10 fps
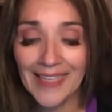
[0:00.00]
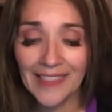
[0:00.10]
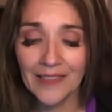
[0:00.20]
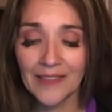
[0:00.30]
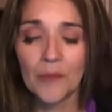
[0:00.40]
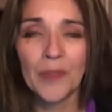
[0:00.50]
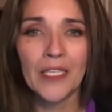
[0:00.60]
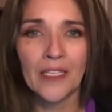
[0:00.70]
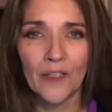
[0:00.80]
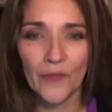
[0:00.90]
is the
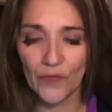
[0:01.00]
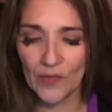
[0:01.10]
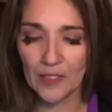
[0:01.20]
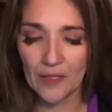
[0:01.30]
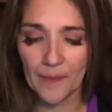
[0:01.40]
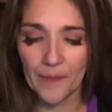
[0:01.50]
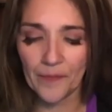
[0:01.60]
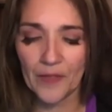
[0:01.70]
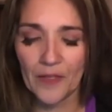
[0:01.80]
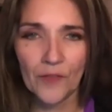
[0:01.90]
beginning of freedom
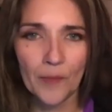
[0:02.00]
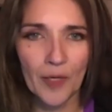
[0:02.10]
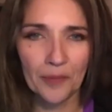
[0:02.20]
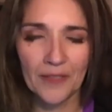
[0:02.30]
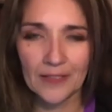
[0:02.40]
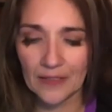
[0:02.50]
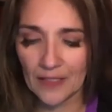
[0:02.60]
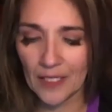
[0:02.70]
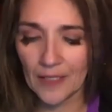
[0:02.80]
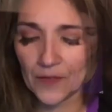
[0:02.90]
from our present
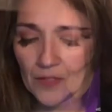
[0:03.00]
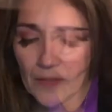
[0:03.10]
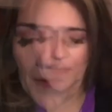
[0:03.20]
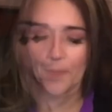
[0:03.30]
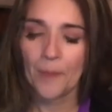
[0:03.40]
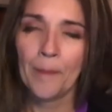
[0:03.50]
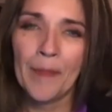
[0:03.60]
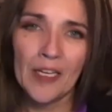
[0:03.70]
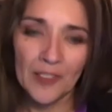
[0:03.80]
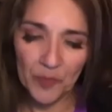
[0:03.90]
lives.
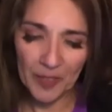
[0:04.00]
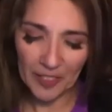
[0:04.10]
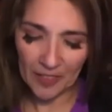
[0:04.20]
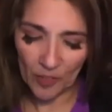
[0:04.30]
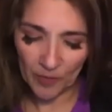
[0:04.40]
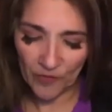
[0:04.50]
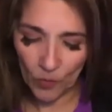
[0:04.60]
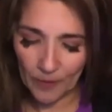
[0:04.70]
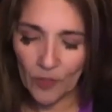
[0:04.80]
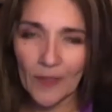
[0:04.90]
Pause button here before
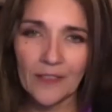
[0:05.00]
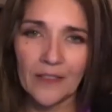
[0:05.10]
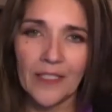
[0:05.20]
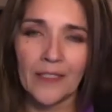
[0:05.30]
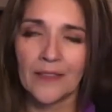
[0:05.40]
we go on to the next